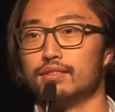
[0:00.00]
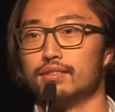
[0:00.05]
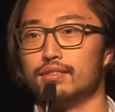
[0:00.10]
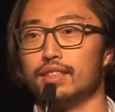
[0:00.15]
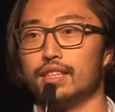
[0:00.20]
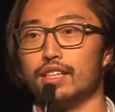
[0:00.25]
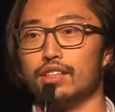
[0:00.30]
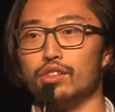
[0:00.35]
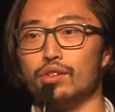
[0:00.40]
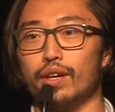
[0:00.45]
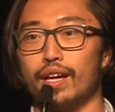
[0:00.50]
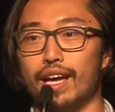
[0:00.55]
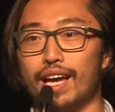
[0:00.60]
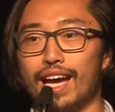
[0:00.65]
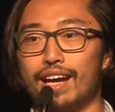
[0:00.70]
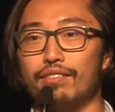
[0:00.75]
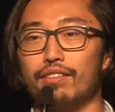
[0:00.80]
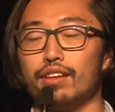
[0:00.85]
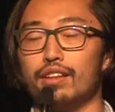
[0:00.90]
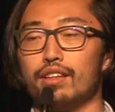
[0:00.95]
They can do
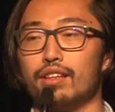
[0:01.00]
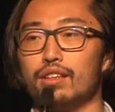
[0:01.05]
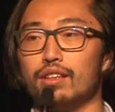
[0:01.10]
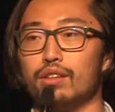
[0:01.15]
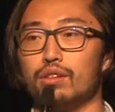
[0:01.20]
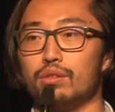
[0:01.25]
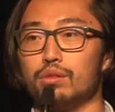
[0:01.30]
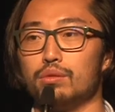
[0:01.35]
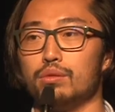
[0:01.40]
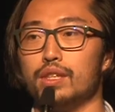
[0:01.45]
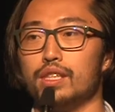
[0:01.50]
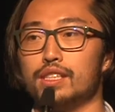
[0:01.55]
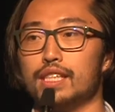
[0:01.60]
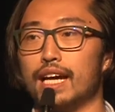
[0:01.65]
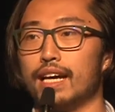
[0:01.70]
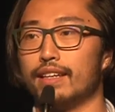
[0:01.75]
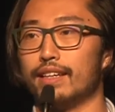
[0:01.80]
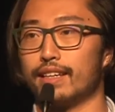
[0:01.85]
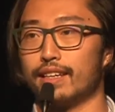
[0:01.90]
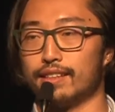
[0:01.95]
everything through
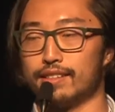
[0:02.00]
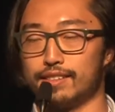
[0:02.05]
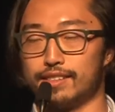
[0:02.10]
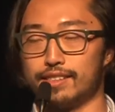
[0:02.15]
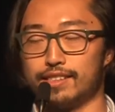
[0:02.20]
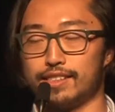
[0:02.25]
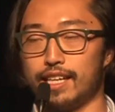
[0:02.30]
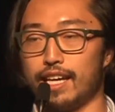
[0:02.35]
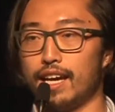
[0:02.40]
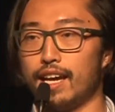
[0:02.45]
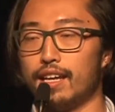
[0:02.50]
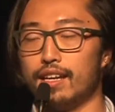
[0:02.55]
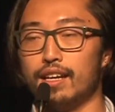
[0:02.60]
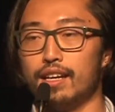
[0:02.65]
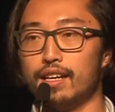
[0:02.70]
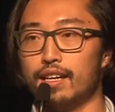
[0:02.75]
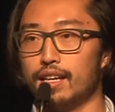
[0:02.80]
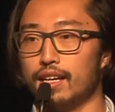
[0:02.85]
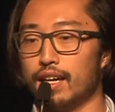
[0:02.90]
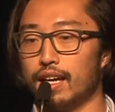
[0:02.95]
WeChat. They can scan.
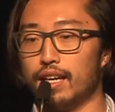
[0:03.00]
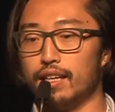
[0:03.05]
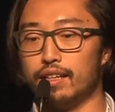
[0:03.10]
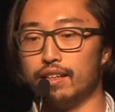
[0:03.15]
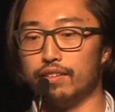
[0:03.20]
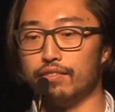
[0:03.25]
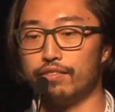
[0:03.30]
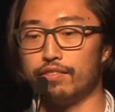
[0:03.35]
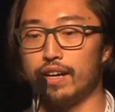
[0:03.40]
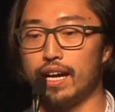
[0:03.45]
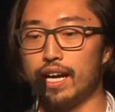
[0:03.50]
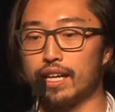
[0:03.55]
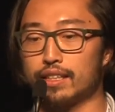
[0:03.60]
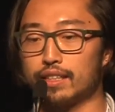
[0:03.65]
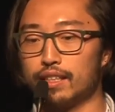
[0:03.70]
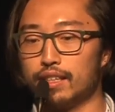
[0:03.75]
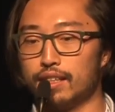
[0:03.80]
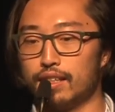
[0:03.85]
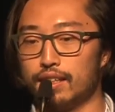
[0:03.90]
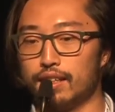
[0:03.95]
And in
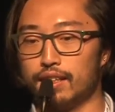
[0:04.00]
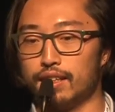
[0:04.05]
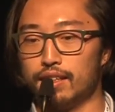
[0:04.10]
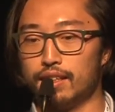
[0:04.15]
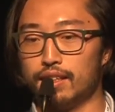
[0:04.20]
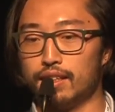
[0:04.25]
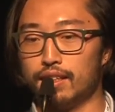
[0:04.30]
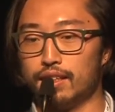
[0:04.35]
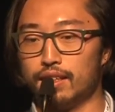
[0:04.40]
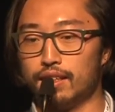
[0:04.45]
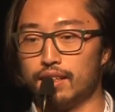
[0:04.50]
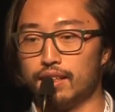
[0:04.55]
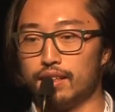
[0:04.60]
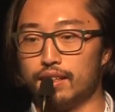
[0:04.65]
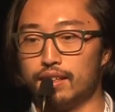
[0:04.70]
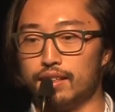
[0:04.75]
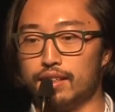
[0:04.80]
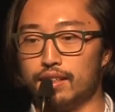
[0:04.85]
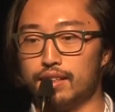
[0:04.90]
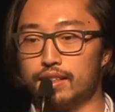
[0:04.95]
fact,
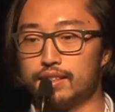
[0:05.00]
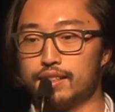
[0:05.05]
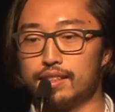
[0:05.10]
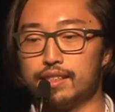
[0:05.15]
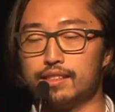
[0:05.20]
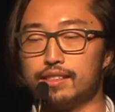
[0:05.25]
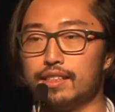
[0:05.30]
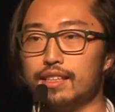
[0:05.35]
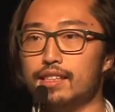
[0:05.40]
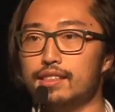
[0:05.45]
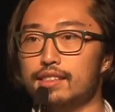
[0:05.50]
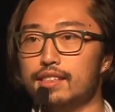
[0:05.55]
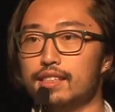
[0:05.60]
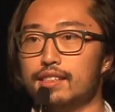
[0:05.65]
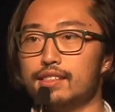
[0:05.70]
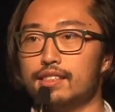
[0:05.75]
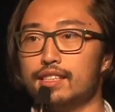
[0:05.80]
it's as easy as